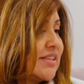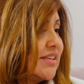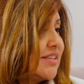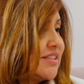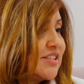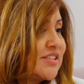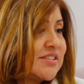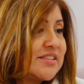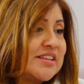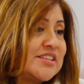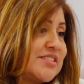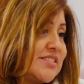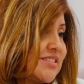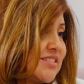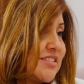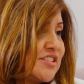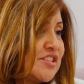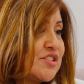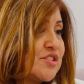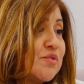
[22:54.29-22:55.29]

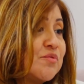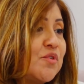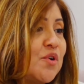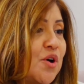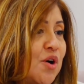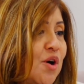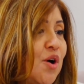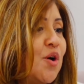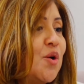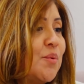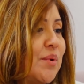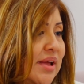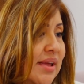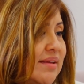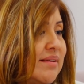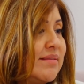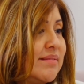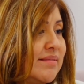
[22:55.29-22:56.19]
It's just a phone call away.